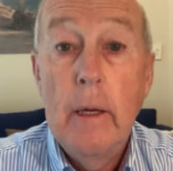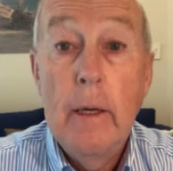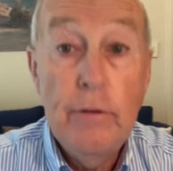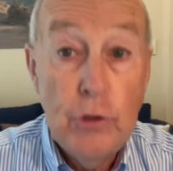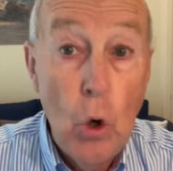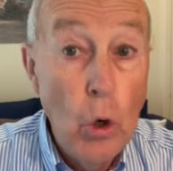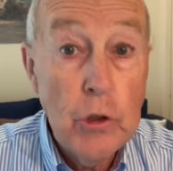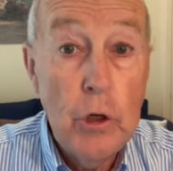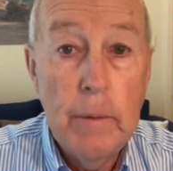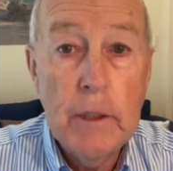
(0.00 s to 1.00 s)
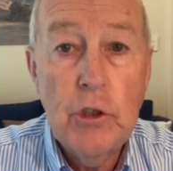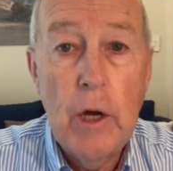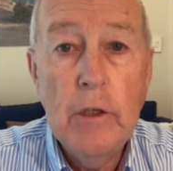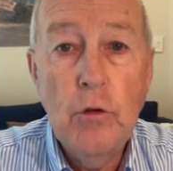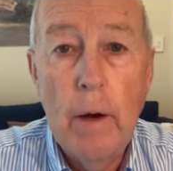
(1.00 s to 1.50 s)
If short-term
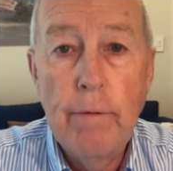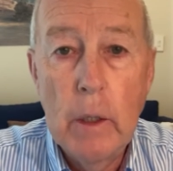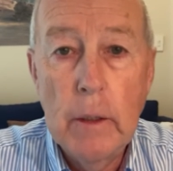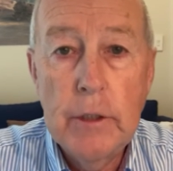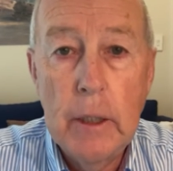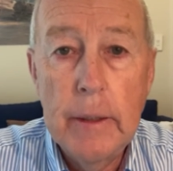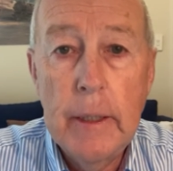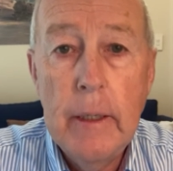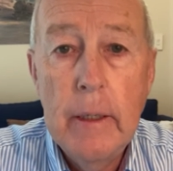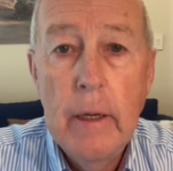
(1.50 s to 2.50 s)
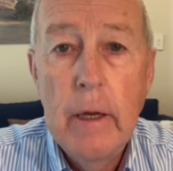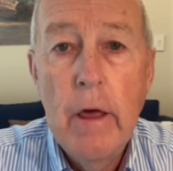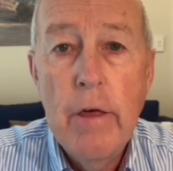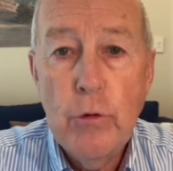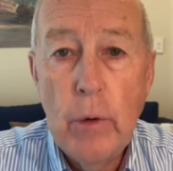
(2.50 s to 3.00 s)
exchange rate volatility
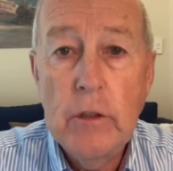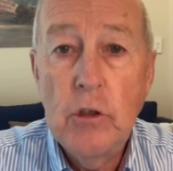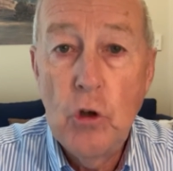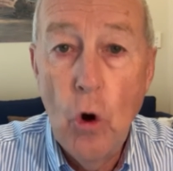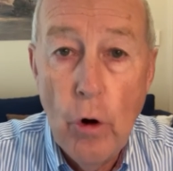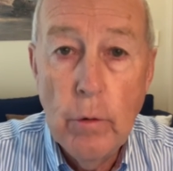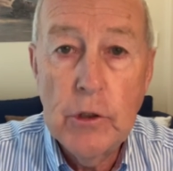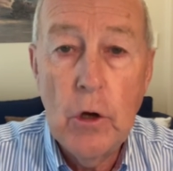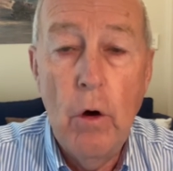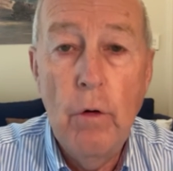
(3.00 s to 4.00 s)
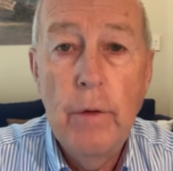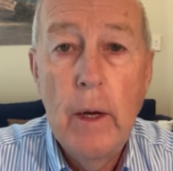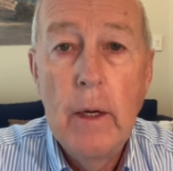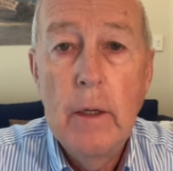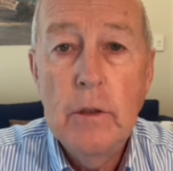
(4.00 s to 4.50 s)
threatens your resolve
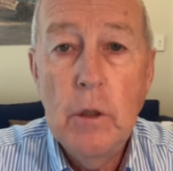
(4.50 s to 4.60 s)
to